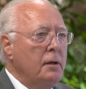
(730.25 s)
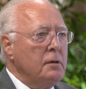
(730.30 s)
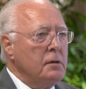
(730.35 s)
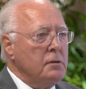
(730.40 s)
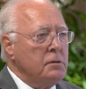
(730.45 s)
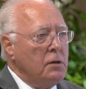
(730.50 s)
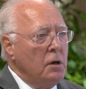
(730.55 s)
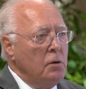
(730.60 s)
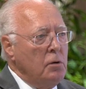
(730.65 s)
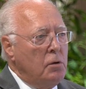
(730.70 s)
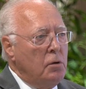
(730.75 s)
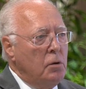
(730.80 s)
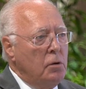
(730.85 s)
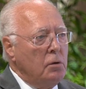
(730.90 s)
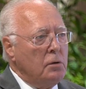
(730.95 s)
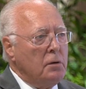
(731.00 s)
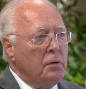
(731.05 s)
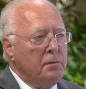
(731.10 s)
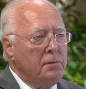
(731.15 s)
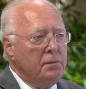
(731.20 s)
the
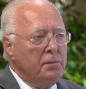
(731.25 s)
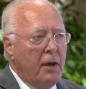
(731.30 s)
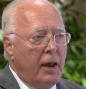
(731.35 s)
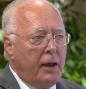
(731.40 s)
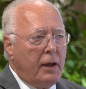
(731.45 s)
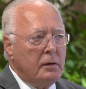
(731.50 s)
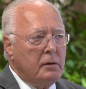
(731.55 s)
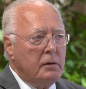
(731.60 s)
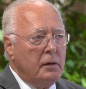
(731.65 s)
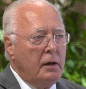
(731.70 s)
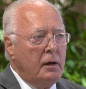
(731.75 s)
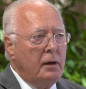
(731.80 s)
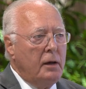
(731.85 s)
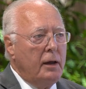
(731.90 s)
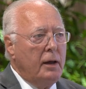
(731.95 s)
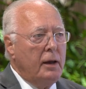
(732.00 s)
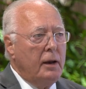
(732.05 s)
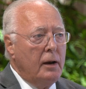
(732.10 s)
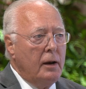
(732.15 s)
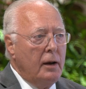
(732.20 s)
so-called factor
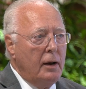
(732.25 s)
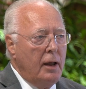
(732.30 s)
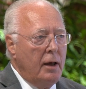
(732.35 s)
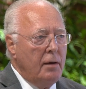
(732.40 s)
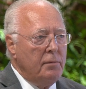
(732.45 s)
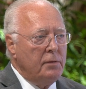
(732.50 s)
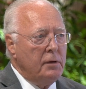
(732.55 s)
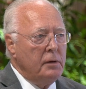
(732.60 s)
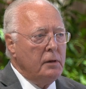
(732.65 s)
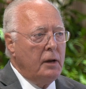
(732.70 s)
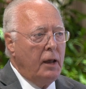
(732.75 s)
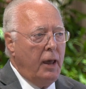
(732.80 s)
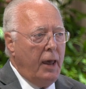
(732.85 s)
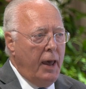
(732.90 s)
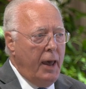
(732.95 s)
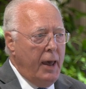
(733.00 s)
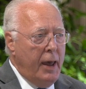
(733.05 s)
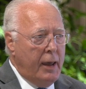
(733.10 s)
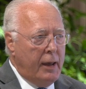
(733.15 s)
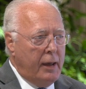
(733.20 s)
eleven
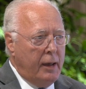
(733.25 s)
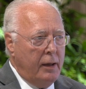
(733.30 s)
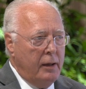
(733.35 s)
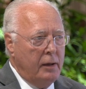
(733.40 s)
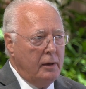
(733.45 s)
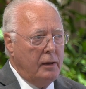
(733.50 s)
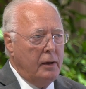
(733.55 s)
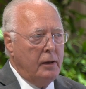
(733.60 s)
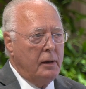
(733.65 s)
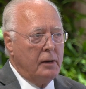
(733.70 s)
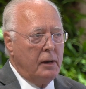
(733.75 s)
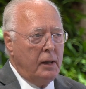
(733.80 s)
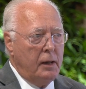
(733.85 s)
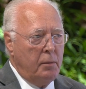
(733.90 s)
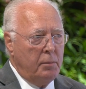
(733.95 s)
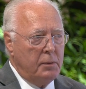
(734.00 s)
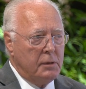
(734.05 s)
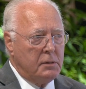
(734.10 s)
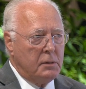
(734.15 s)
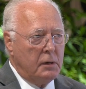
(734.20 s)
A
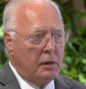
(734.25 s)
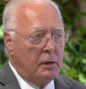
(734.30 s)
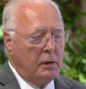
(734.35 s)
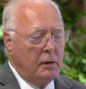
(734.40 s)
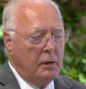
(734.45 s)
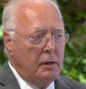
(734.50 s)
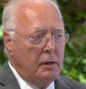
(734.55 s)
inhibitor.